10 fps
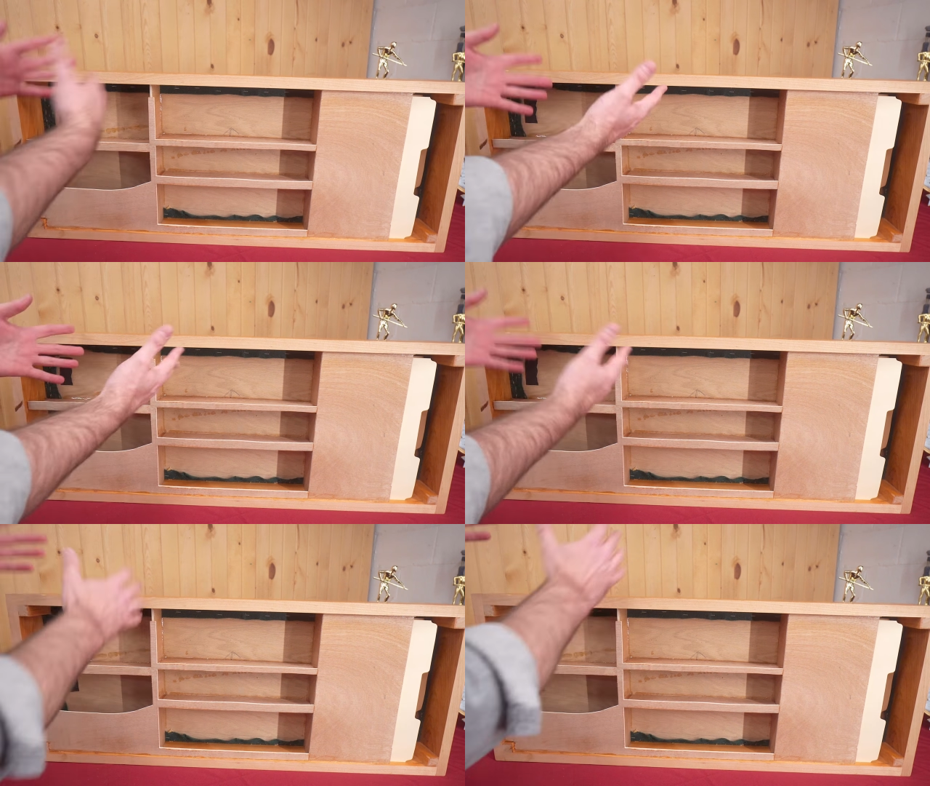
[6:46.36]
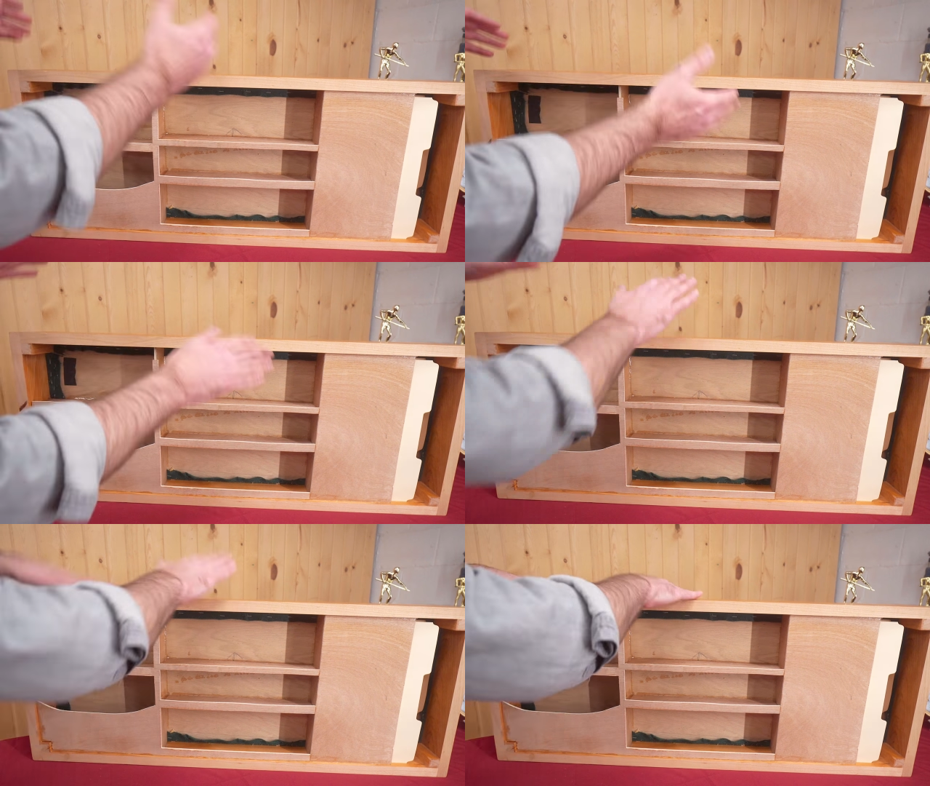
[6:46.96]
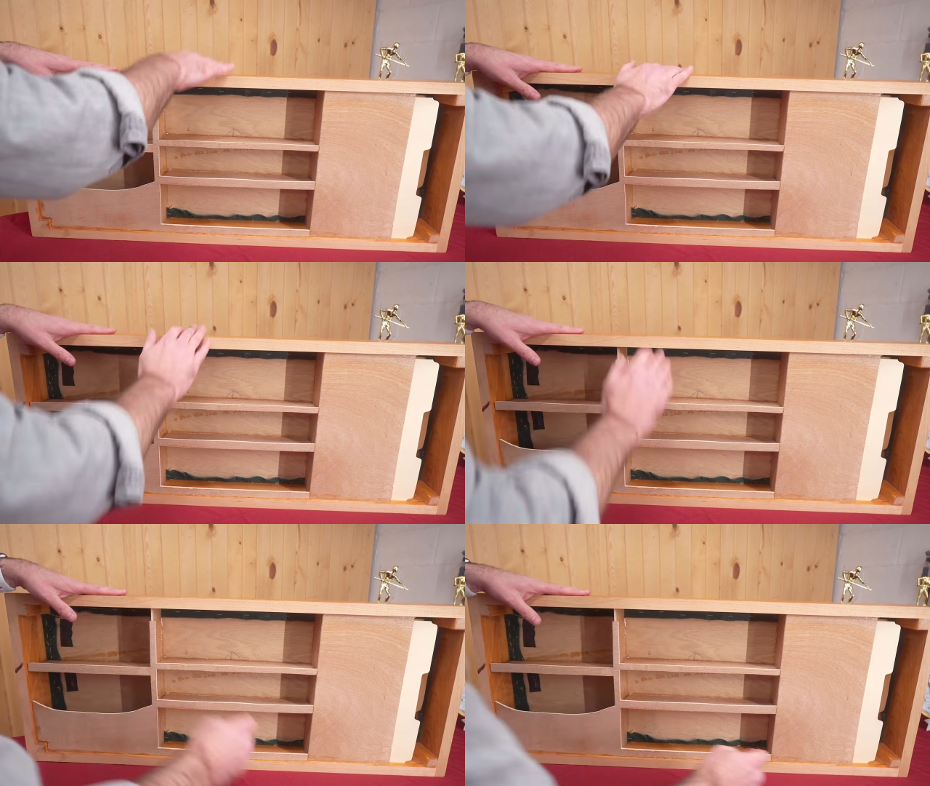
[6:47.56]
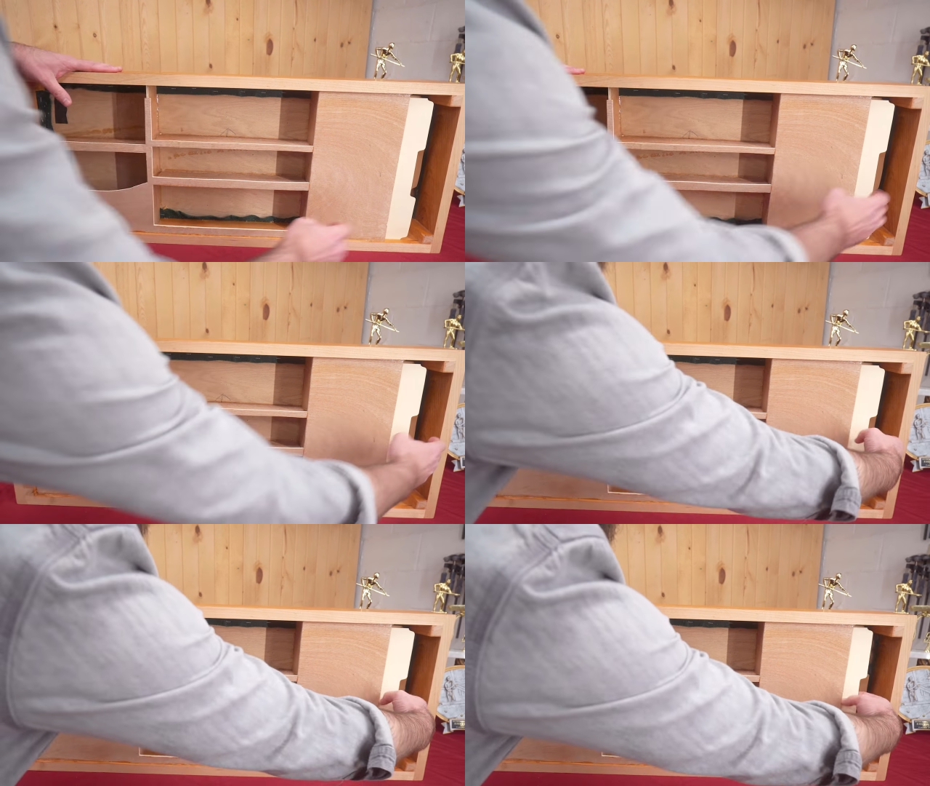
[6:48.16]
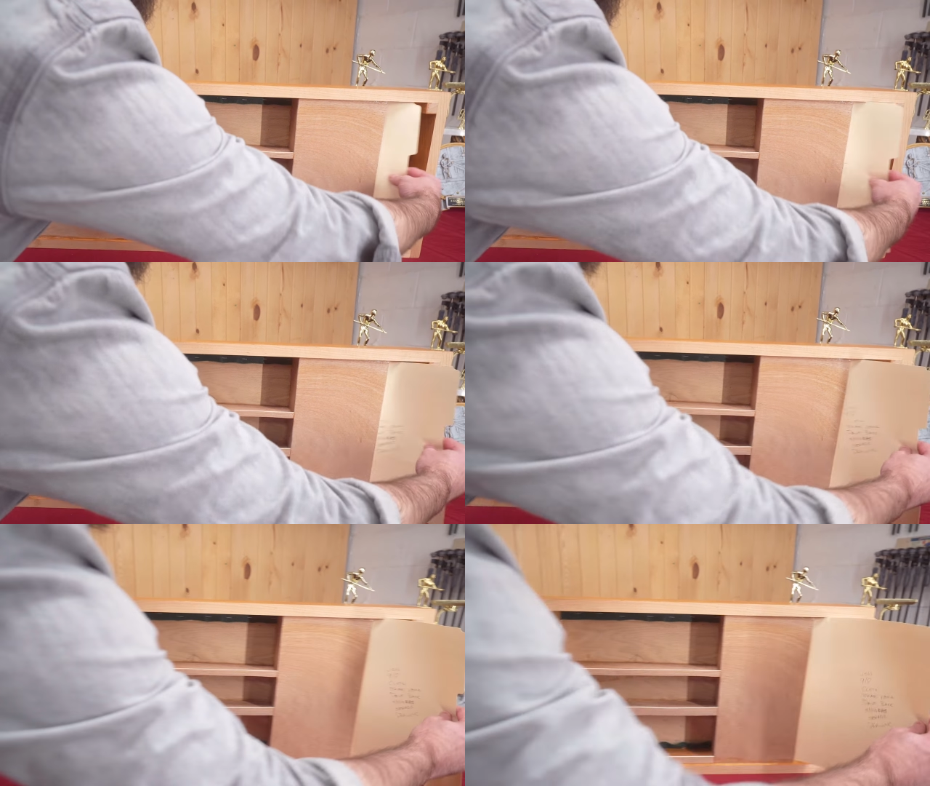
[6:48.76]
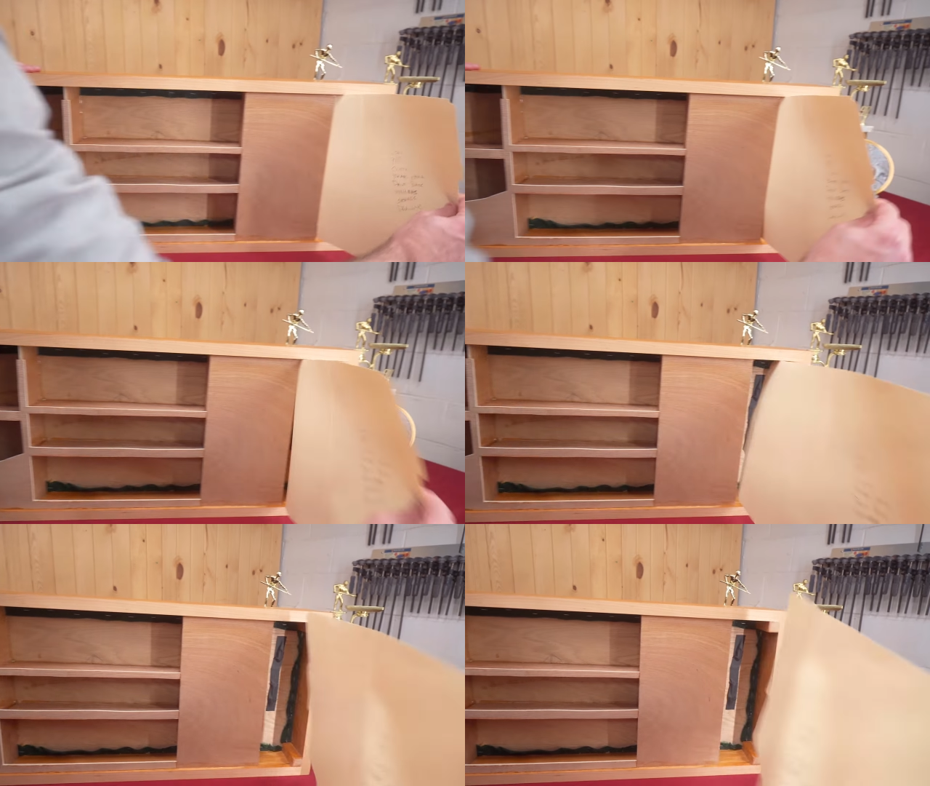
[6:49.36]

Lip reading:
(no speaker visible)